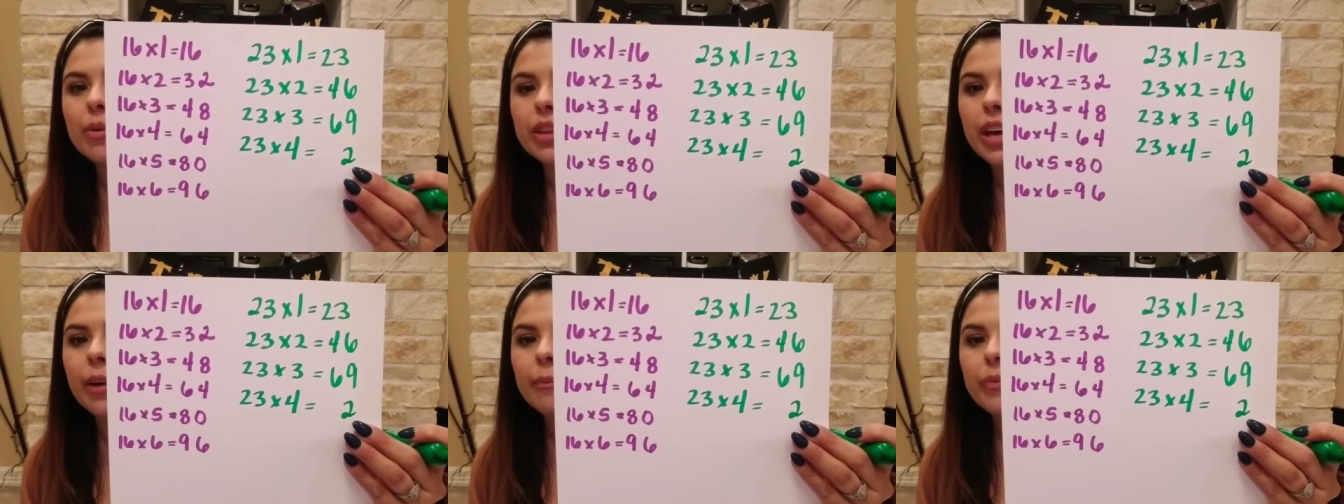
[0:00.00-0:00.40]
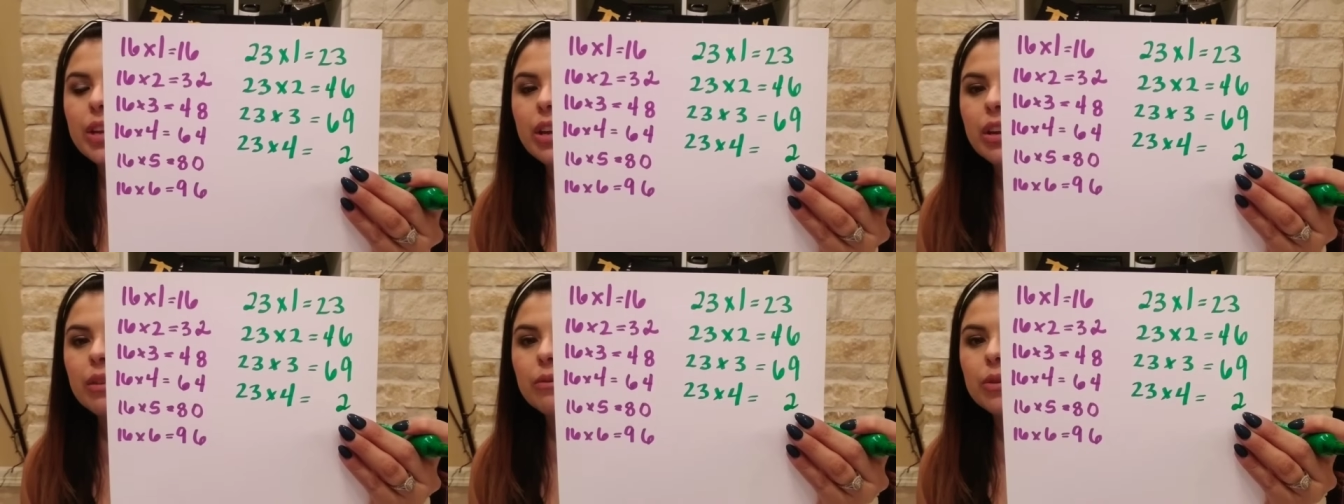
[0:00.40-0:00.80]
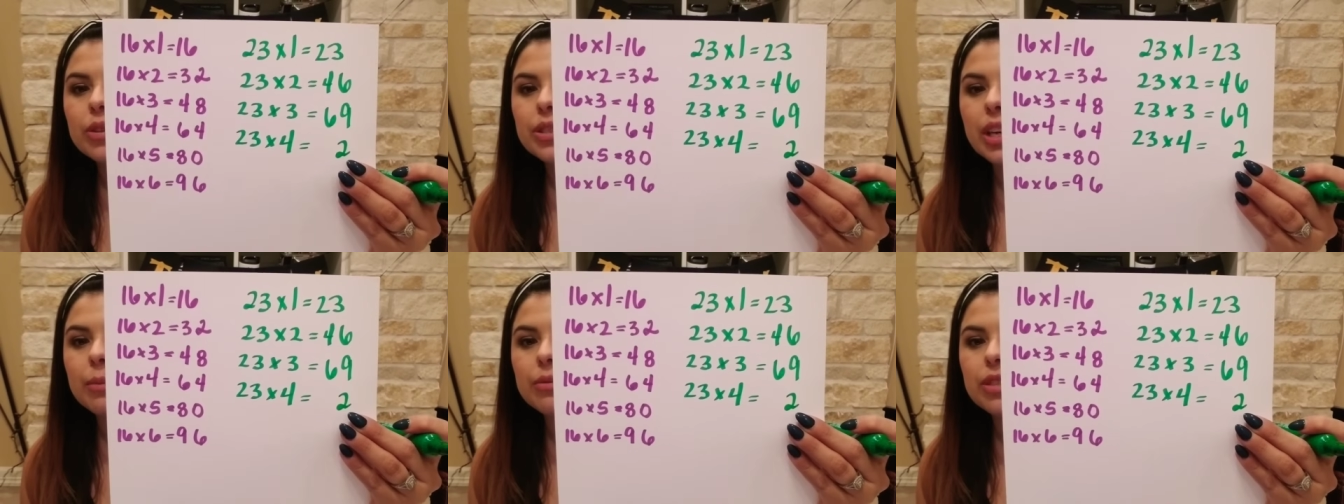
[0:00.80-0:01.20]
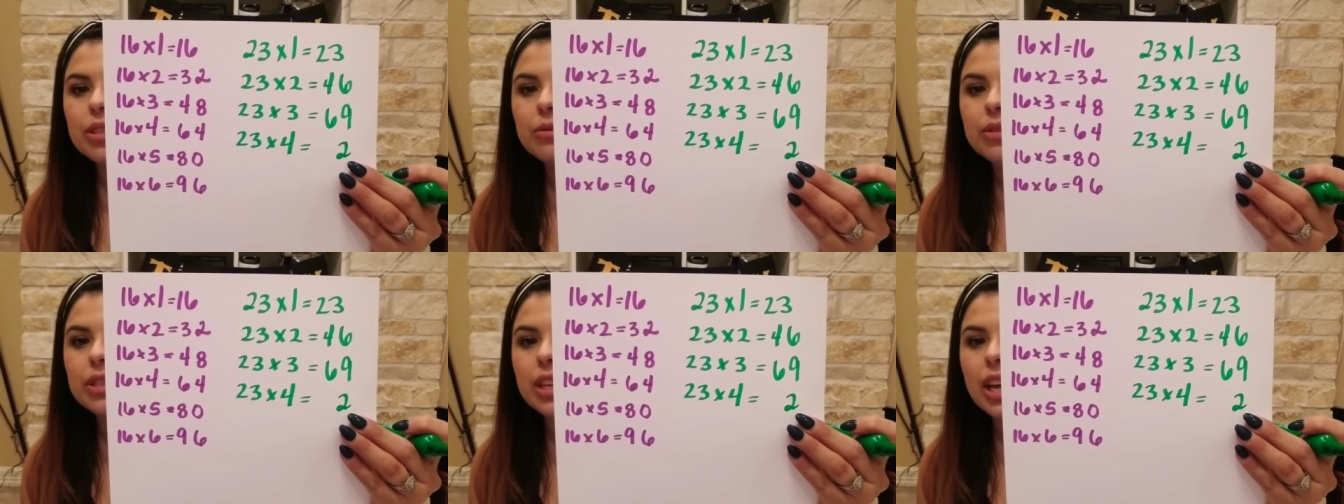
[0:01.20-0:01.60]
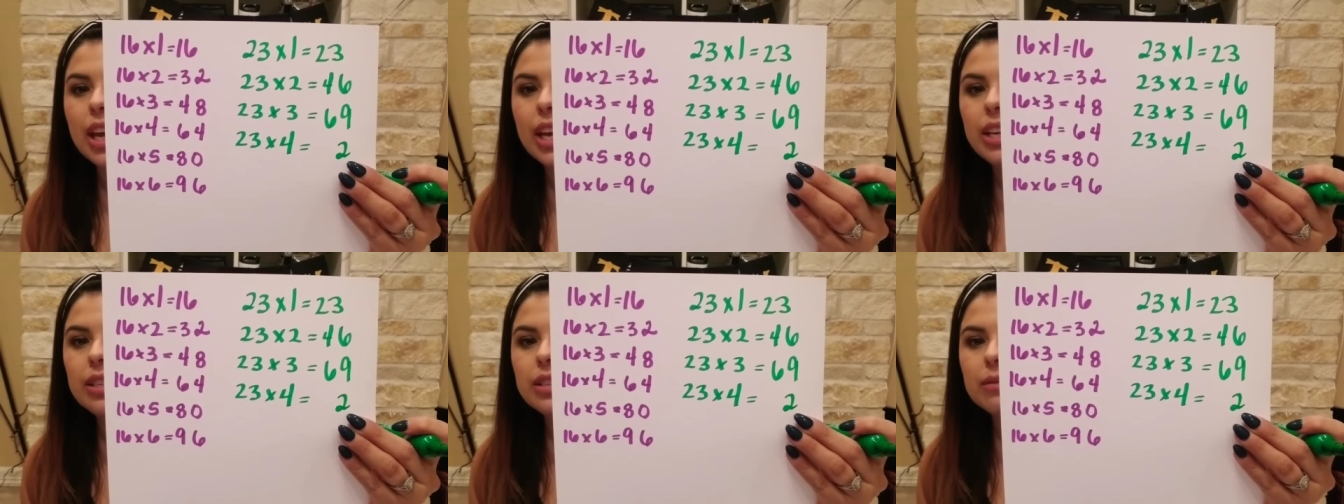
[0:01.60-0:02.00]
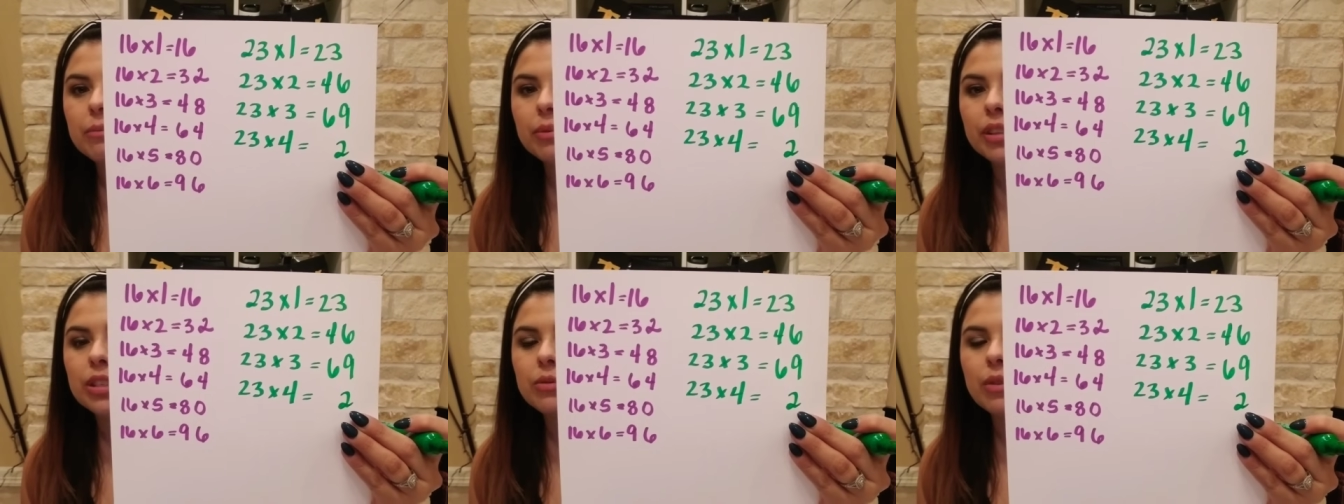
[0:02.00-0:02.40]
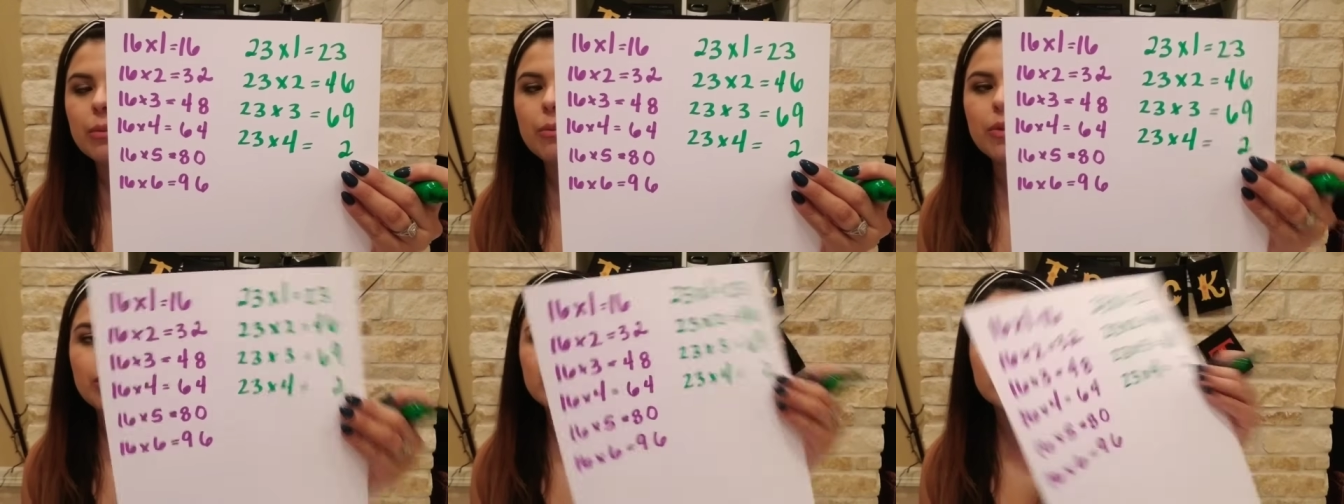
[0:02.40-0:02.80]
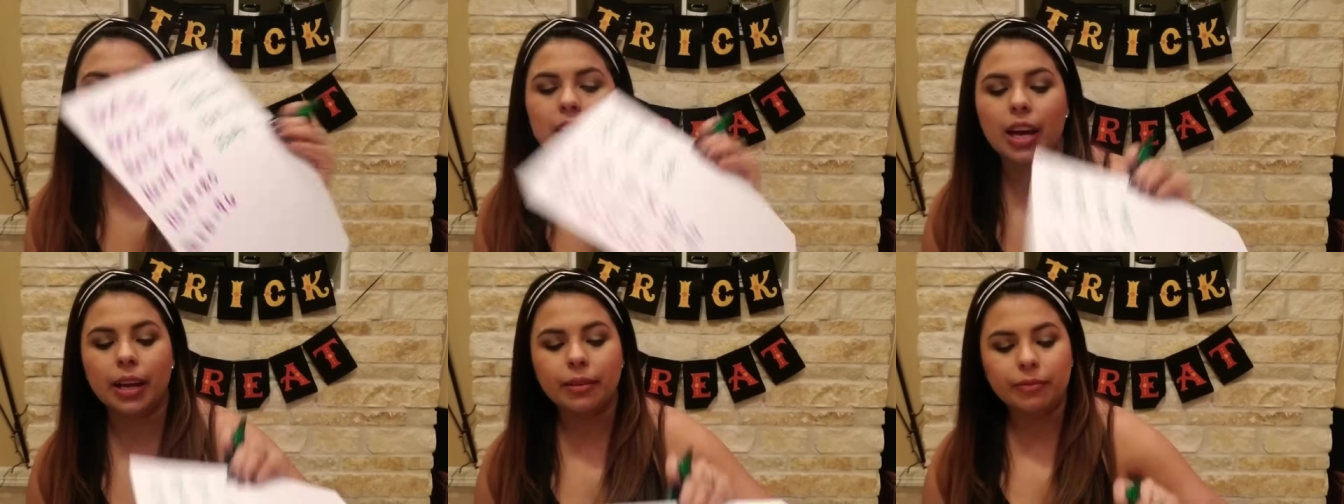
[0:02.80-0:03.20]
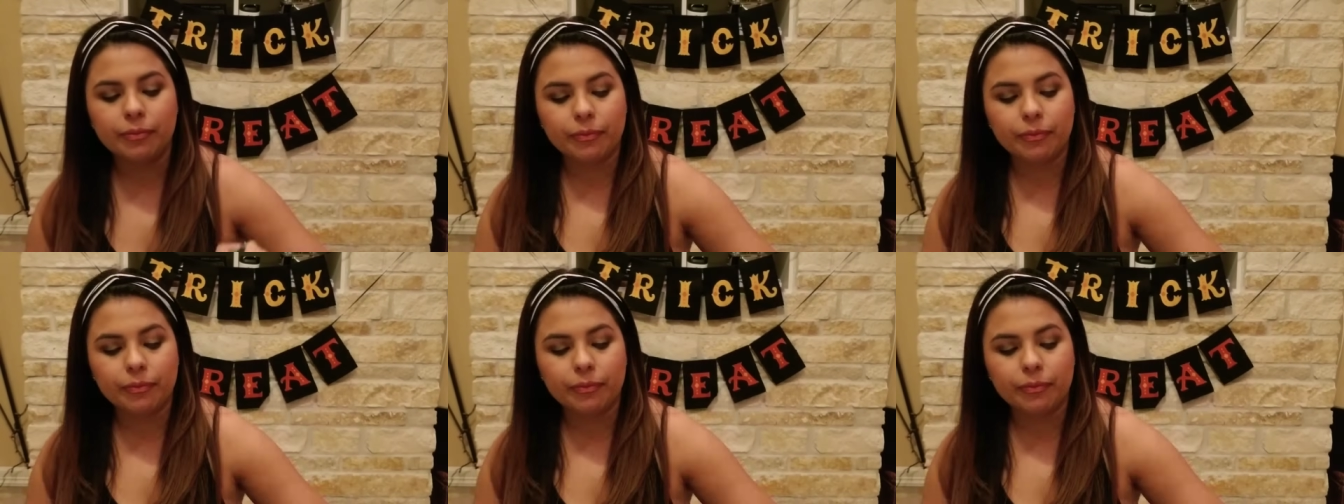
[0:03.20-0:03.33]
that. 4 times 2 is 8, plus 1 more is 9.